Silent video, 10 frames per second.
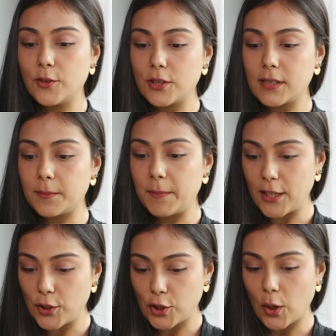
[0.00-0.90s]
you just
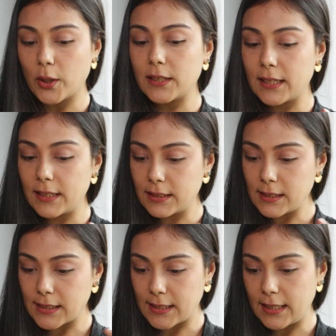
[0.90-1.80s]
make sure that it
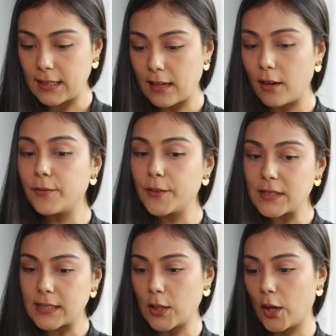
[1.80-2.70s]
is thin enough. If
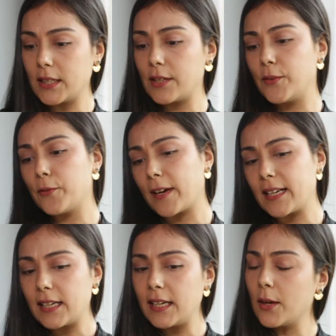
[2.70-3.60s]
you
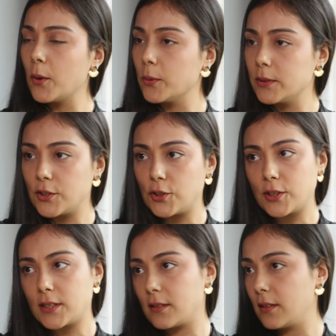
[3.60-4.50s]
find any holes,
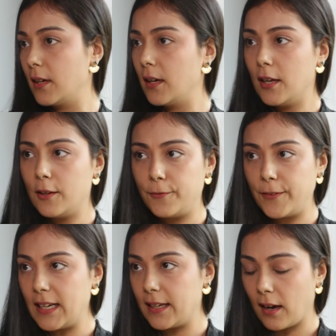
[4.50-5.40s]
just
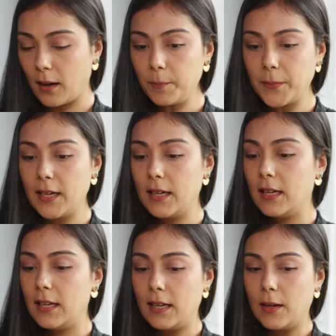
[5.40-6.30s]
fill it up.
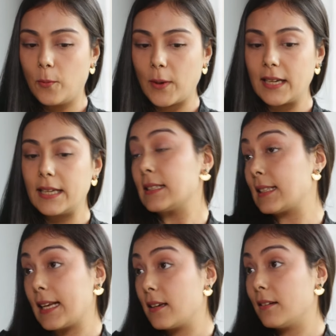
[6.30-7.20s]

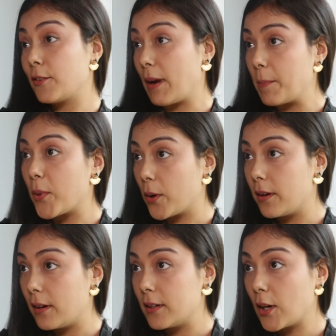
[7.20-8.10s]
It's like a crepe,
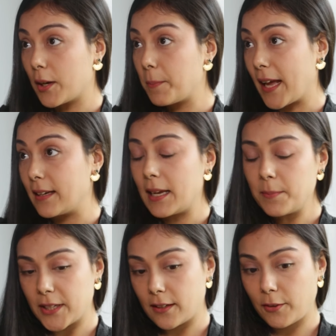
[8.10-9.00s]
not a
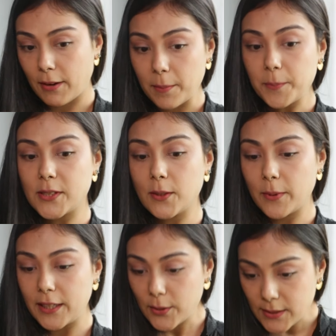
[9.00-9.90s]
pancake, but a crepe. So
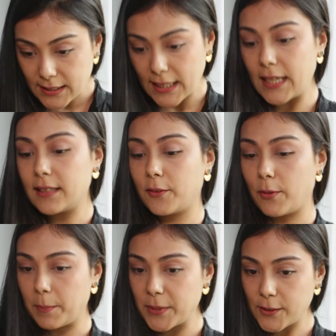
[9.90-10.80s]
when you see the
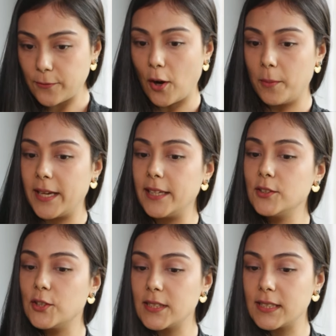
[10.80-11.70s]
crepe is
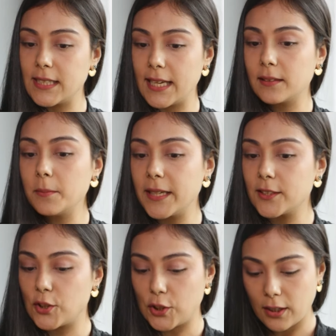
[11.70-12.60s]
forming, just take the
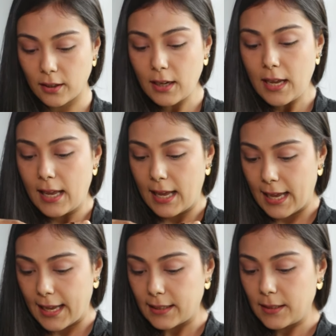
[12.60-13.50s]
mixture
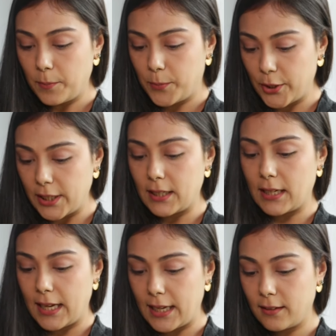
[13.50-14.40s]
and put it
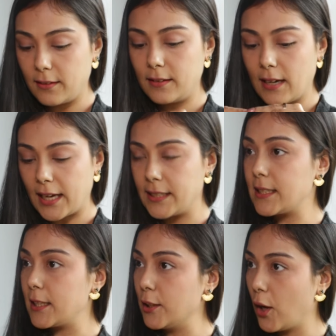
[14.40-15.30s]
in a
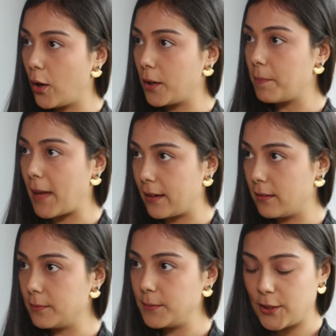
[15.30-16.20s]
nice log
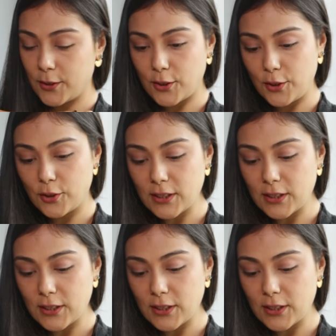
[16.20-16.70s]
manner. You know, so you